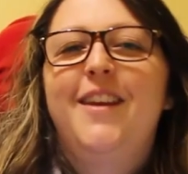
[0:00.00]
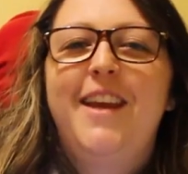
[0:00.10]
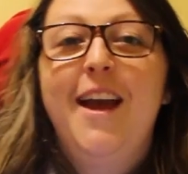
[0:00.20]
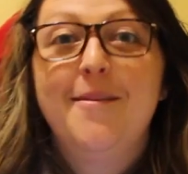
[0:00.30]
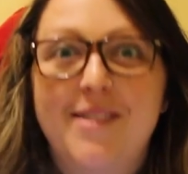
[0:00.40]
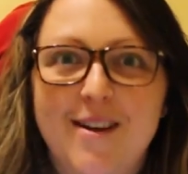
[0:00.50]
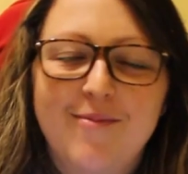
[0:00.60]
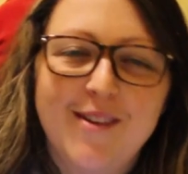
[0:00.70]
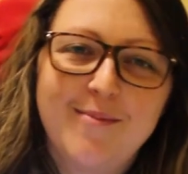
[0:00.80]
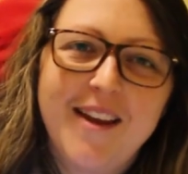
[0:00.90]
kept up
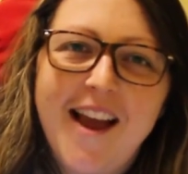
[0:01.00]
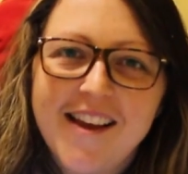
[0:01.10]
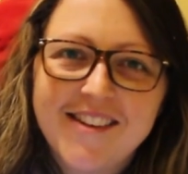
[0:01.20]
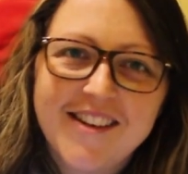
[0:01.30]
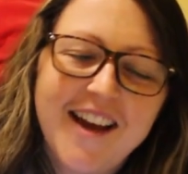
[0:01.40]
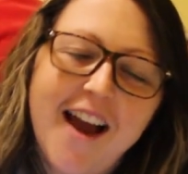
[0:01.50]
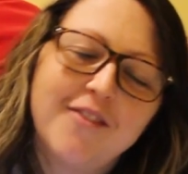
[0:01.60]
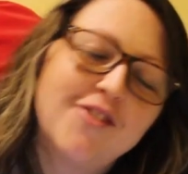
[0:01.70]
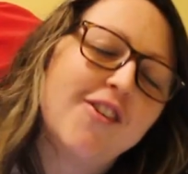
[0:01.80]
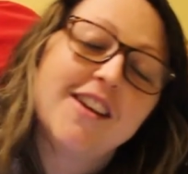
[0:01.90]
with me as I have
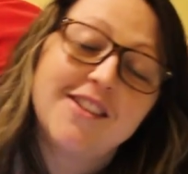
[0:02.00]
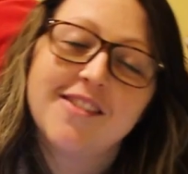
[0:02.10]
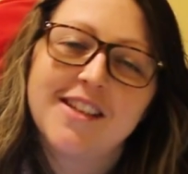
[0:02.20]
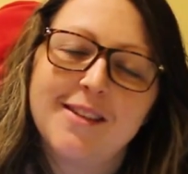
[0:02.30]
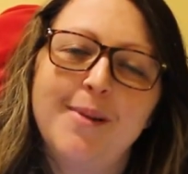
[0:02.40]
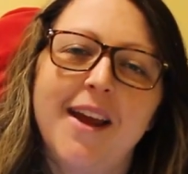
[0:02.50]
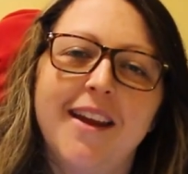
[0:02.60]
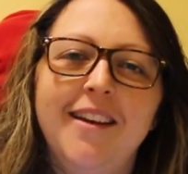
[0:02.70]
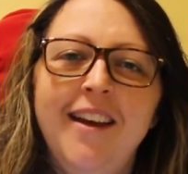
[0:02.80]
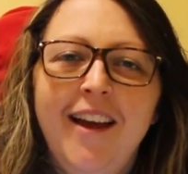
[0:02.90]
tried to
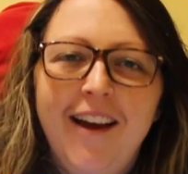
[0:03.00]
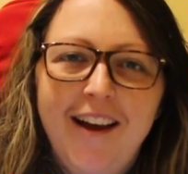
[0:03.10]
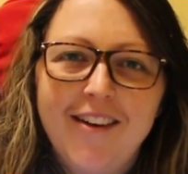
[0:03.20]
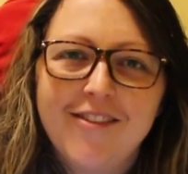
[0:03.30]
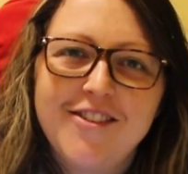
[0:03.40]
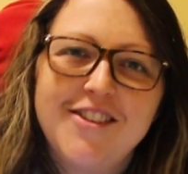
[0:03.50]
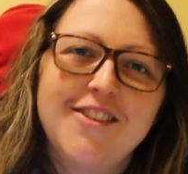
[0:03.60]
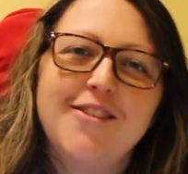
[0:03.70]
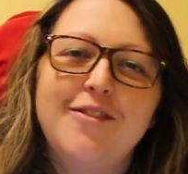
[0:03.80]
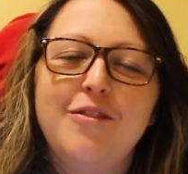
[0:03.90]
explain how
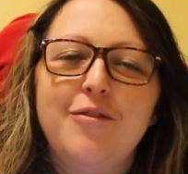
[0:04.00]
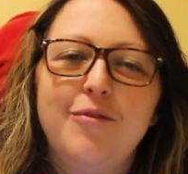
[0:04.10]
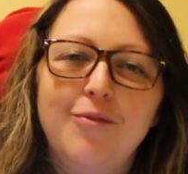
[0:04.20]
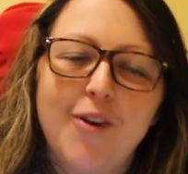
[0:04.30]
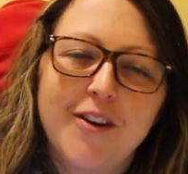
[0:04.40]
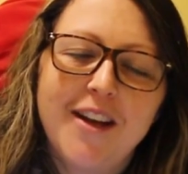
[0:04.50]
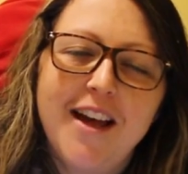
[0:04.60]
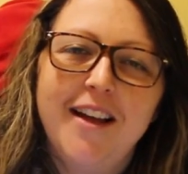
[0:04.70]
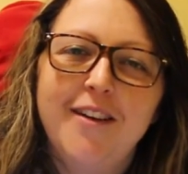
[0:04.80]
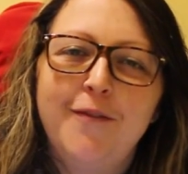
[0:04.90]
to run
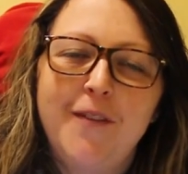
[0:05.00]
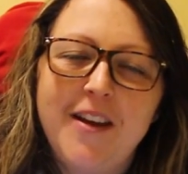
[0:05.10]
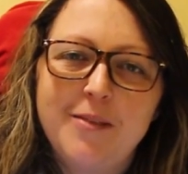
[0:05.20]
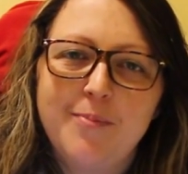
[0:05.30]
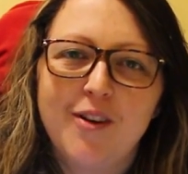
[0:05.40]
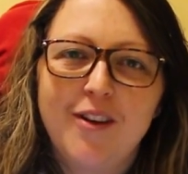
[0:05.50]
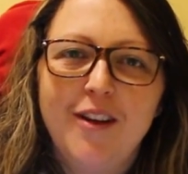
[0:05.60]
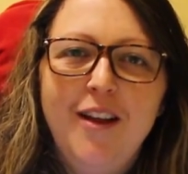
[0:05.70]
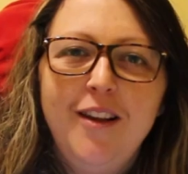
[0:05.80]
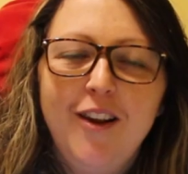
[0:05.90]
a Facebook
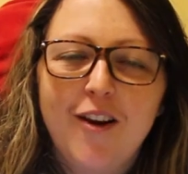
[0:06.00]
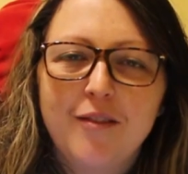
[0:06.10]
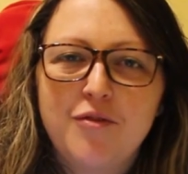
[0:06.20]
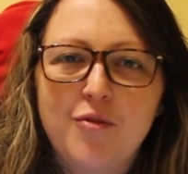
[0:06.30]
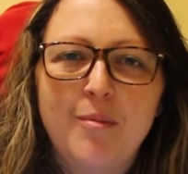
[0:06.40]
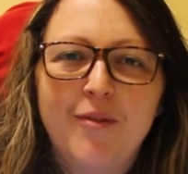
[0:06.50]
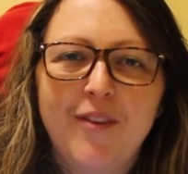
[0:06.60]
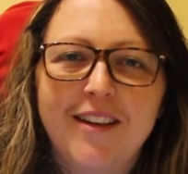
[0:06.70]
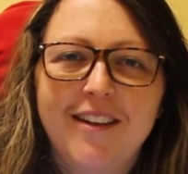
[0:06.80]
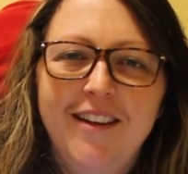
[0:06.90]
live stream
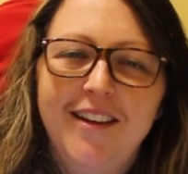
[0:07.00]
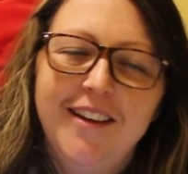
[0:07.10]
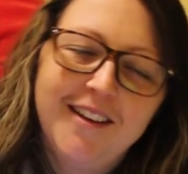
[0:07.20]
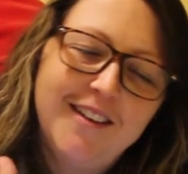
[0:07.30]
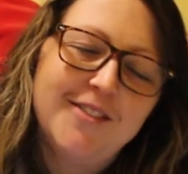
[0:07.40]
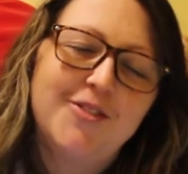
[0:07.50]
event. Good